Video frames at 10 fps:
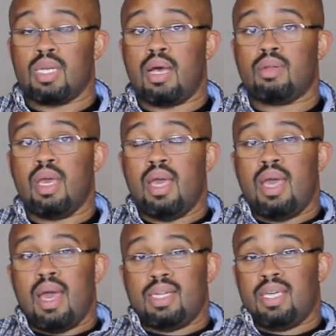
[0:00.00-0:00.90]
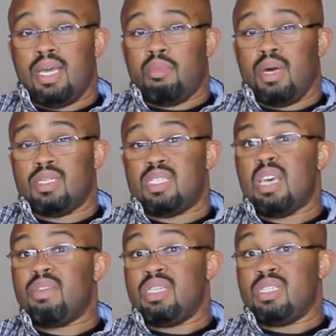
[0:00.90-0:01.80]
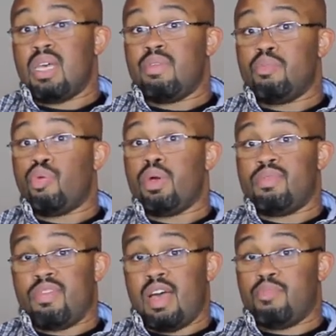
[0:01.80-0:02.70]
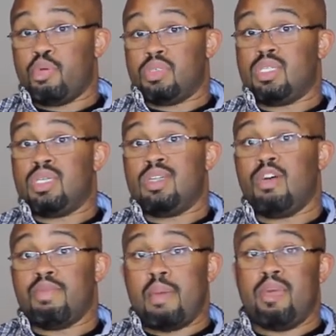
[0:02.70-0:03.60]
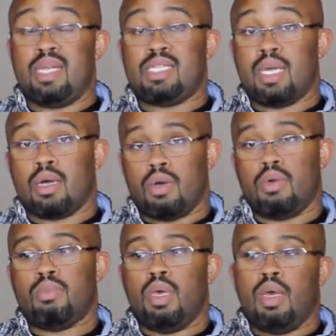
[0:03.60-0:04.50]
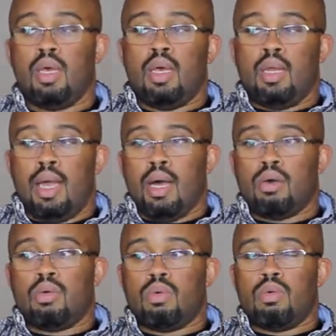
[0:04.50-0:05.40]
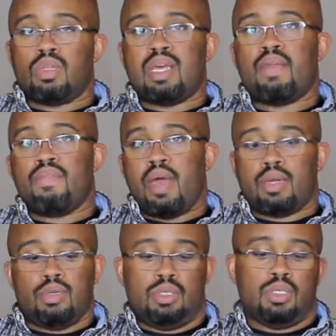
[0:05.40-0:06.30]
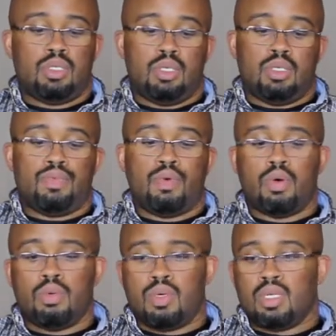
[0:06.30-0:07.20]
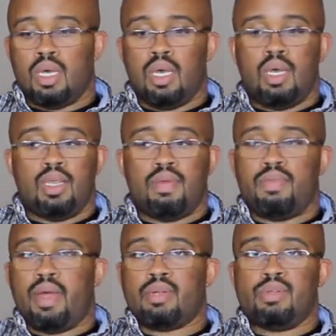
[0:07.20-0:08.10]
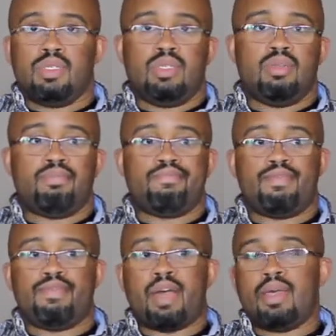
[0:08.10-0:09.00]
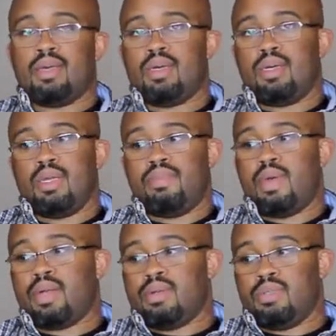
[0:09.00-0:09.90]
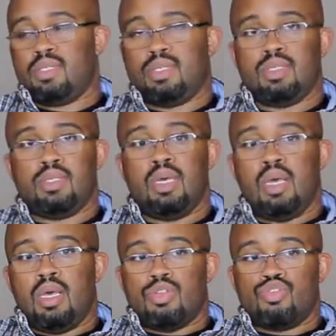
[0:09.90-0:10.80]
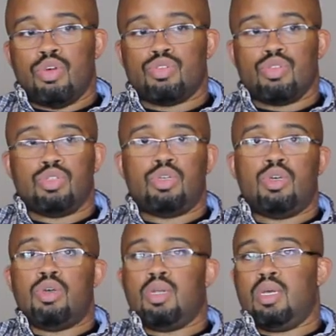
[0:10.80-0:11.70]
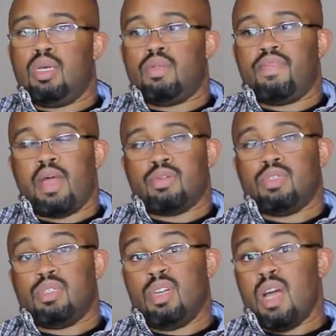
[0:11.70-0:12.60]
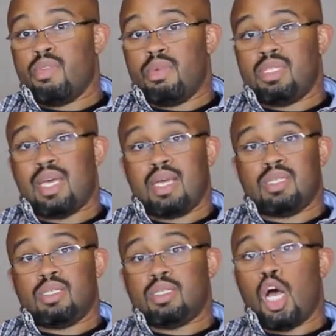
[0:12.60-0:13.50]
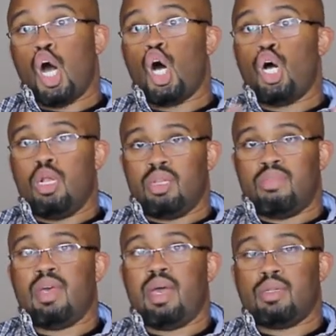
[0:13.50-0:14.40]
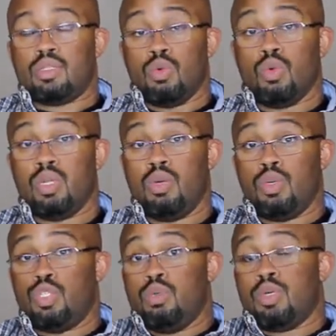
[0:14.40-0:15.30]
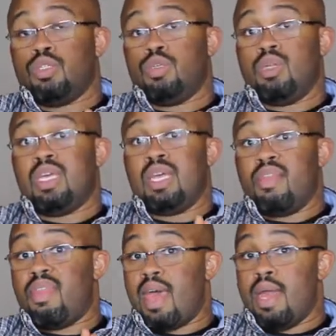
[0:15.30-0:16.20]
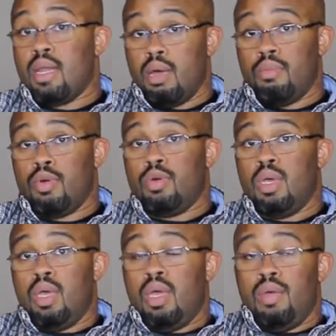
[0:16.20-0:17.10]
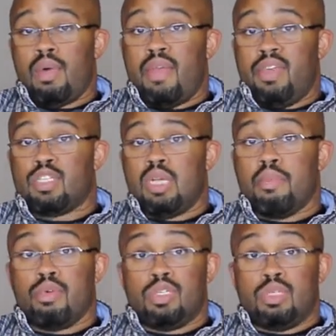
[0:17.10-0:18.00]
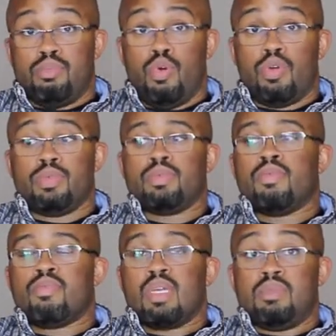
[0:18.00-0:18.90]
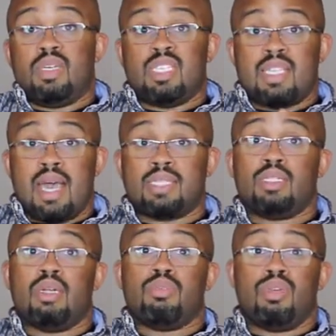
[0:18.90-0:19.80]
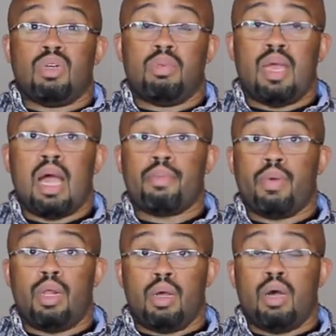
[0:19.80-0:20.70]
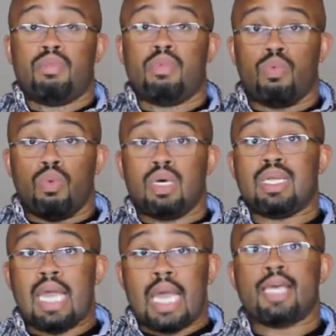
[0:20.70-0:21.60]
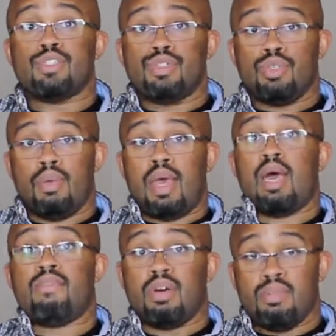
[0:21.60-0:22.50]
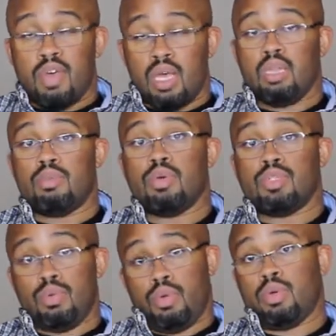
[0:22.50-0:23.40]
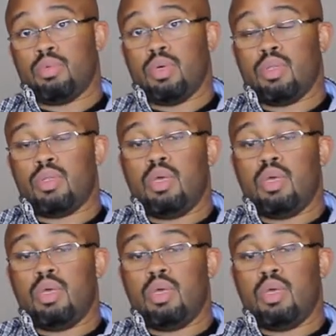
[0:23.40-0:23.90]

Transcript: out. I take about 77.5% of my paycheck home. Now, what that factors in is 401k, that factors in FICA, that factors in Social Security, it factors in the government taxes, all of that. So really what you want to do to get that number, and why this number is important, is because that's the number you're going to be operating off of. What cash do you have available to work with?